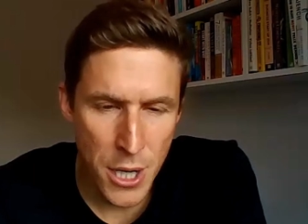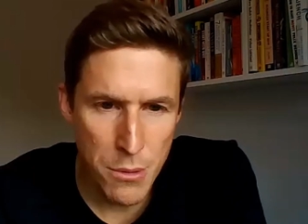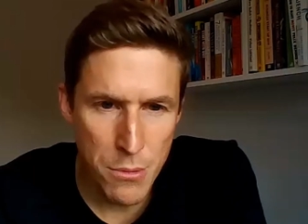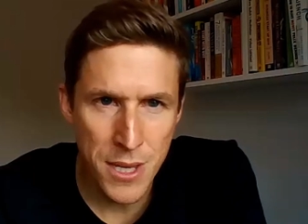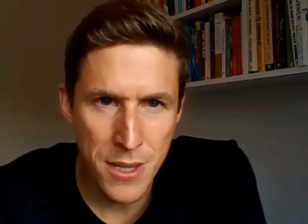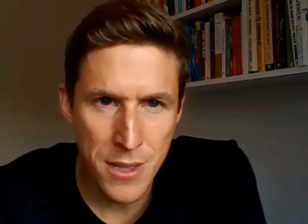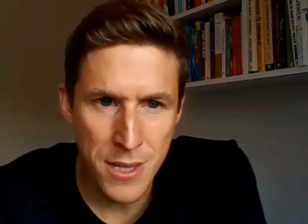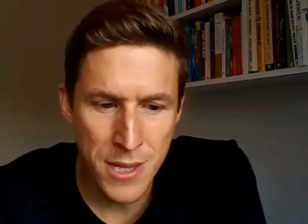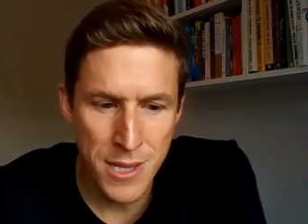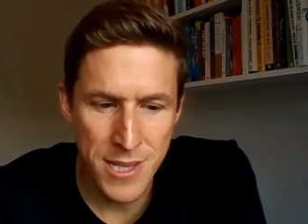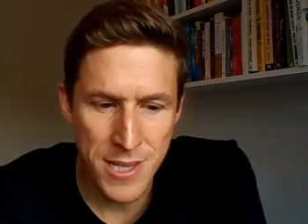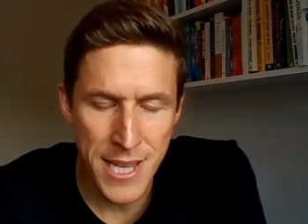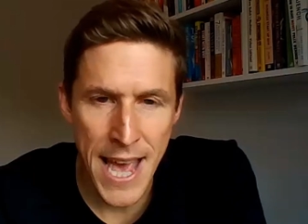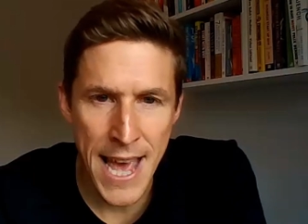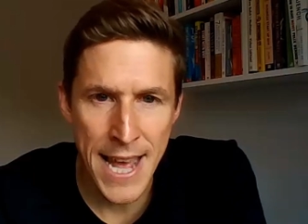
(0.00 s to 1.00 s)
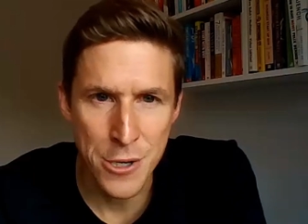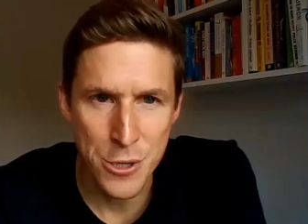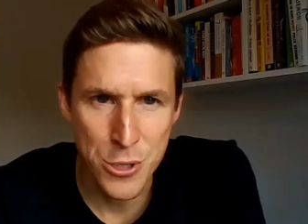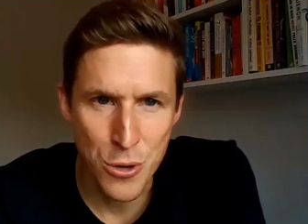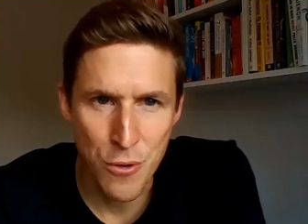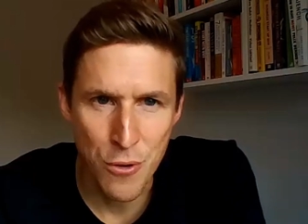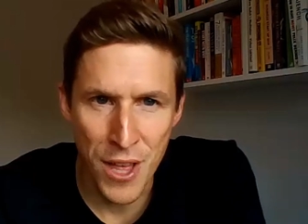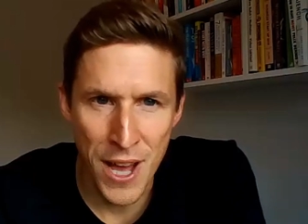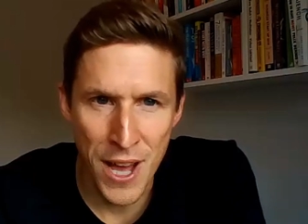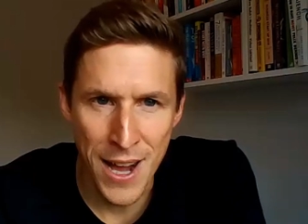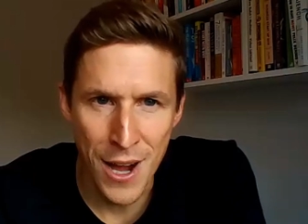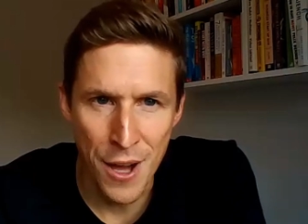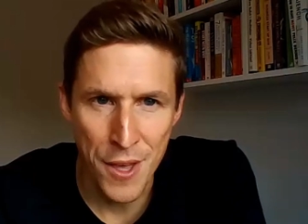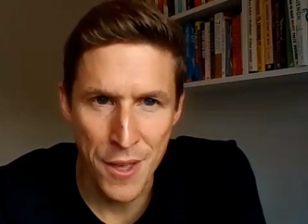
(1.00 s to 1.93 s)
I don't think that it's the end of that.